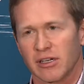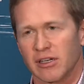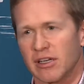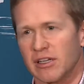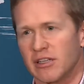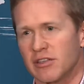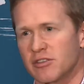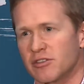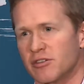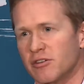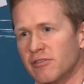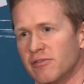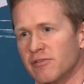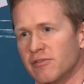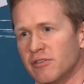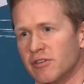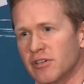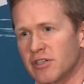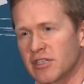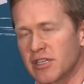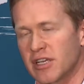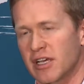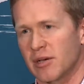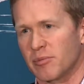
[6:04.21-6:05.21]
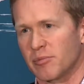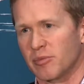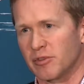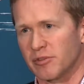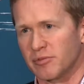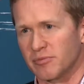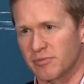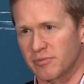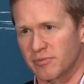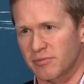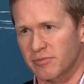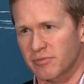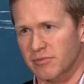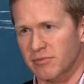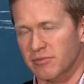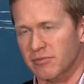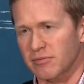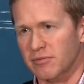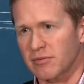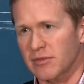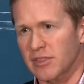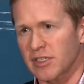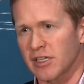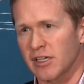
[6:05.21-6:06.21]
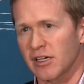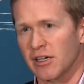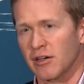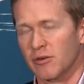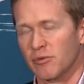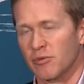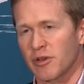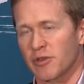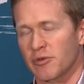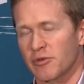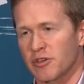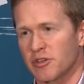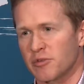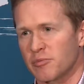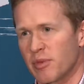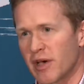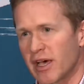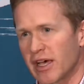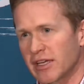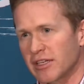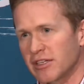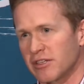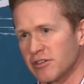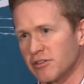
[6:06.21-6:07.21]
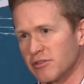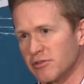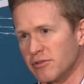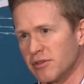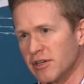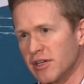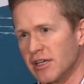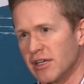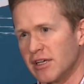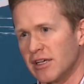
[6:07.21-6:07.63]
And so, for example, with respect to